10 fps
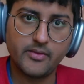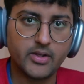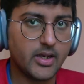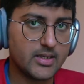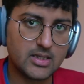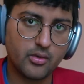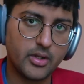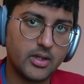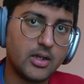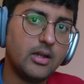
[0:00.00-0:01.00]
Everything is out
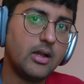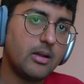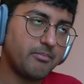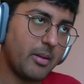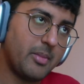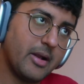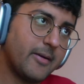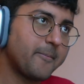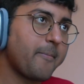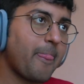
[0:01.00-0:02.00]
in the public.